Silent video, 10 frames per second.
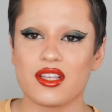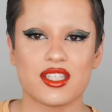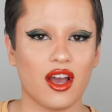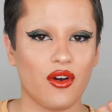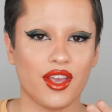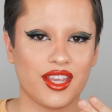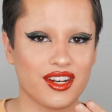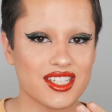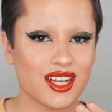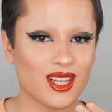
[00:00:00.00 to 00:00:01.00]
So
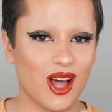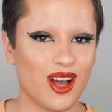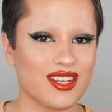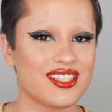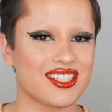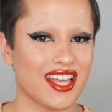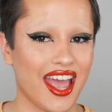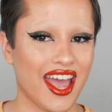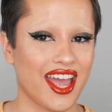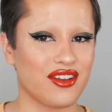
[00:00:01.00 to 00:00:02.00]
here's the gloss,
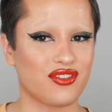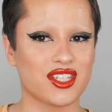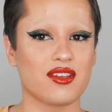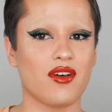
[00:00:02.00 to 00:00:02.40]
and first of